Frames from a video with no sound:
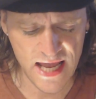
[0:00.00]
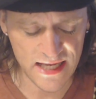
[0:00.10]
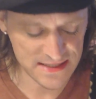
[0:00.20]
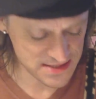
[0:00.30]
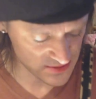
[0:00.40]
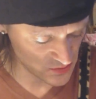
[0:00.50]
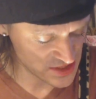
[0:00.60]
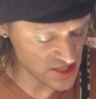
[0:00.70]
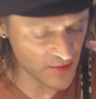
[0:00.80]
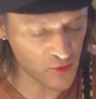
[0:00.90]
And
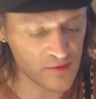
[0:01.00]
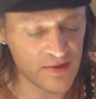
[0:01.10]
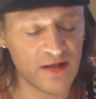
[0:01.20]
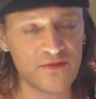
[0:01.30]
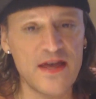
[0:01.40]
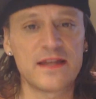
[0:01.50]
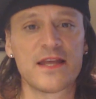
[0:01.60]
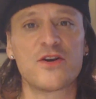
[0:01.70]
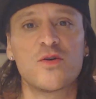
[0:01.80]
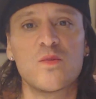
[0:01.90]
we talk more about that
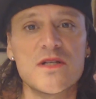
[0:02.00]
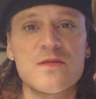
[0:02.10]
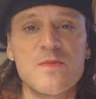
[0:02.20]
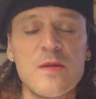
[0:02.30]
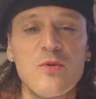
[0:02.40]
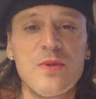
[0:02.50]
later once people